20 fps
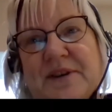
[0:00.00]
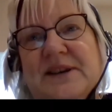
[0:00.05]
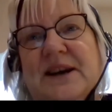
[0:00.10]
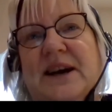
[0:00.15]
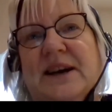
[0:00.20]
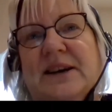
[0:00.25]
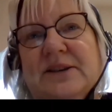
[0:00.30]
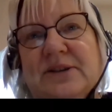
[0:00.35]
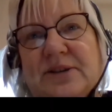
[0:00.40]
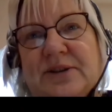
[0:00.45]

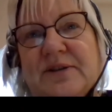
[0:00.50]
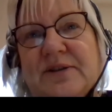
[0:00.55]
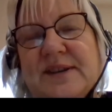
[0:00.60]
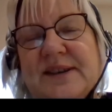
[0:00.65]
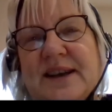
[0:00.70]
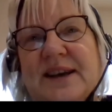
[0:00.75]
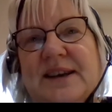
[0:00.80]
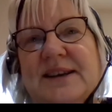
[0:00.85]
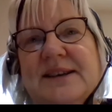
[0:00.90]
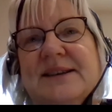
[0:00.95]

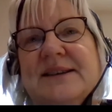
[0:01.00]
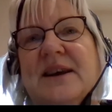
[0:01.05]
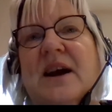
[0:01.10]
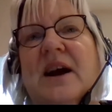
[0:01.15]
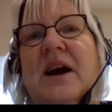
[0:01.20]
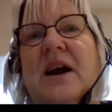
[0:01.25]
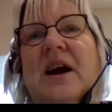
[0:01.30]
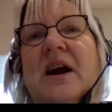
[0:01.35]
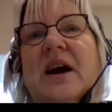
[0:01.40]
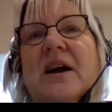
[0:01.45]
diagnosis,
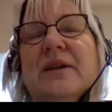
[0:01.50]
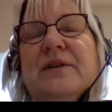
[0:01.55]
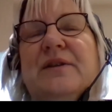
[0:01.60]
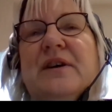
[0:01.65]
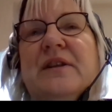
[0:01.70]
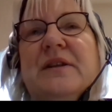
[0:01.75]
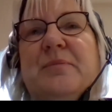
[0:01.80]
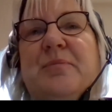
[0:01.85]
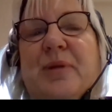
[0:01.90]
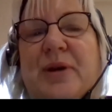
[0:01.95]

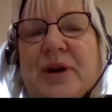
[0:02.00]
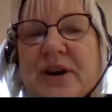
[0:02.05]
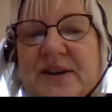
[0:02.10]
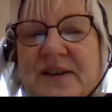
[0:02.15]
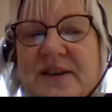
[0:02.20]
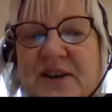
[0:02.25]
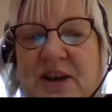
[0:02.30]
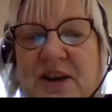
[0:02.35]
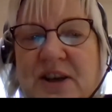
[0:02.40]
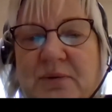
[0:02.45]
that the
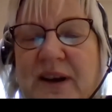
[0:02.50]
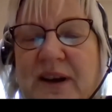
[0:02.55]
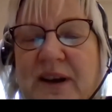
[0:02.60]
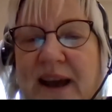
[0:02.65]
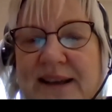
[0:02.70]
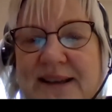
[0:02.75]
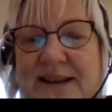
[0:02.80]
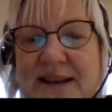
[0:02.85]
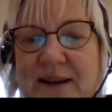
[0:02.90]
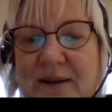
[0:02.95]
person you are
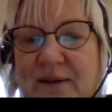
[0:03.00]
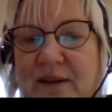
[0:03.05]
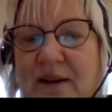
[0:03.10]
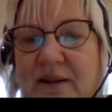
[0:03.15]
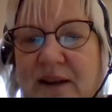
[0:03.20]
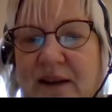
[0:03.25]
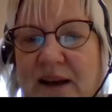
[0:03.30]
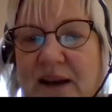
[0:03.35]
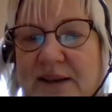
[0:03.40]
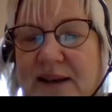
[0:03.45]
getting
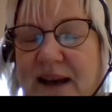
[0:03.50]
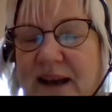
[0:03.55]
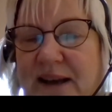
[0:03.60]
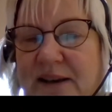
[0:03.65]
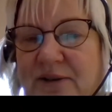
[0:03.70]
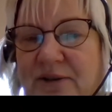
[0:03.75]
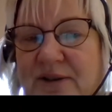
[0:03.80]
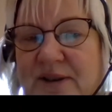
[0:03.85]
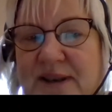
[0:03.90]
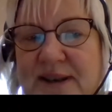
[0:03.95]
that
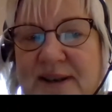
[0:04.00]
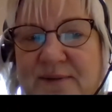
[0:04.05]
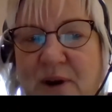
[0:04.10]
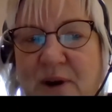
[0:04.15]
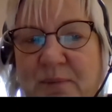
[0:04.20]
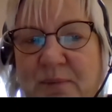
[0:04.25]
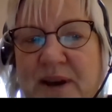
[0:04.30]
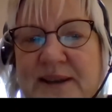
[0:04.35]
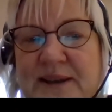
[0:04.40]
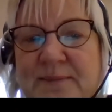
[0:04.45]
diagnosis
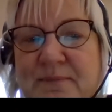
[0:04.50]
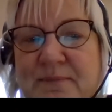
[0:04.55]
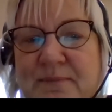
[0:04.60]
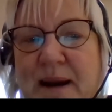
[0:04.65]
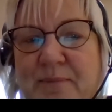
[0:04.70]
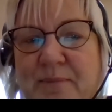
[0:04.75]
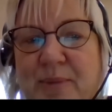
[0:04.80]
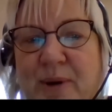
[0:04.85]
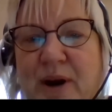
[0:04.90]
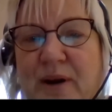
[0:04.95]
from is
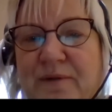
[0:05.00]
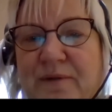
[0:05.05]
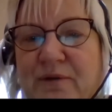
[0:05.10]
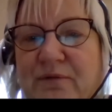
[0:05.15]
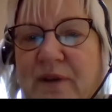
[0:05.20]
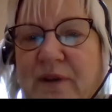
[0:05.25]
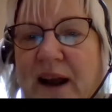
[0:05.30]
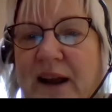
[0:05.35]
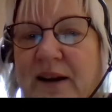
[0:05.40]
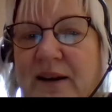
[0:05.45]
member of a
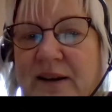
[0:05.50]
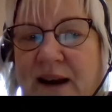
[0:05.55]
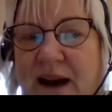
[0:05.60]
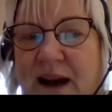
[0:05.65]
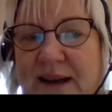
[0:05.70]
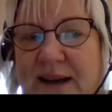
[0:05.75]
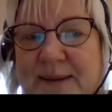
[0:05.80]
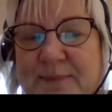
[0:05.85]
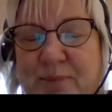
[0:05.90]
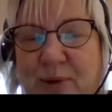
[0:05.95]

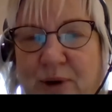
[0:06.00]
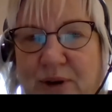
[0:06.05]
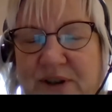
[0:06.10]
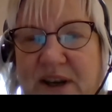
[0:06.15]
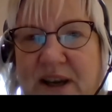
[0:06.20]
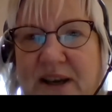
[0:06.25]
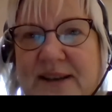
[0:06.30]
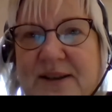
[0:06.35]
recognised body.